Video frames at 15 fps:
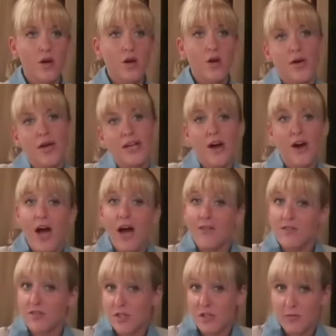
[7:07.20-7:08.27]
Okay, now I have a
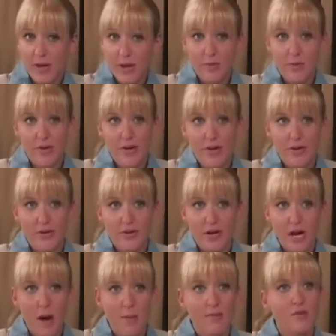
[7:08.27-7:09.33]
sheet of paper here.
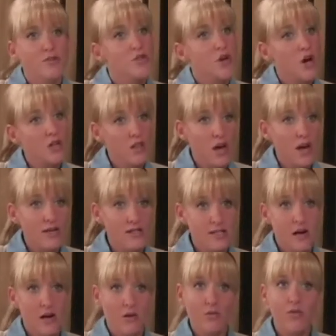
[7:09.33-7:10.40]
I'm going to draw a line
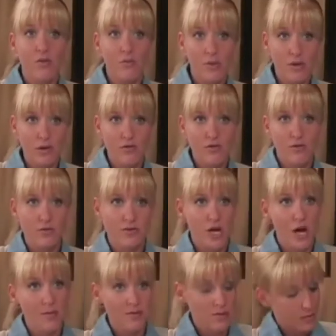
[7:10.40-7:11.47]
down the middle from the
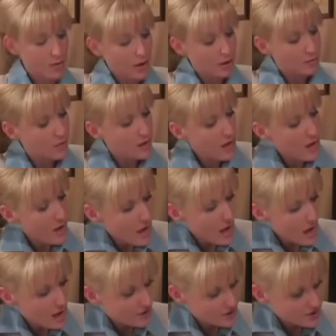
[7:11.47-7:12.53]
top to the bottom.
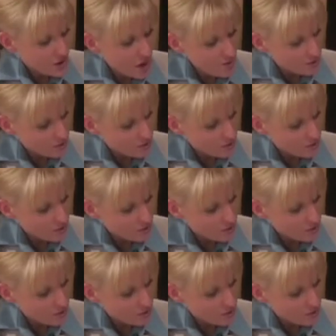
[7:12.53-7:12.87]
At the top of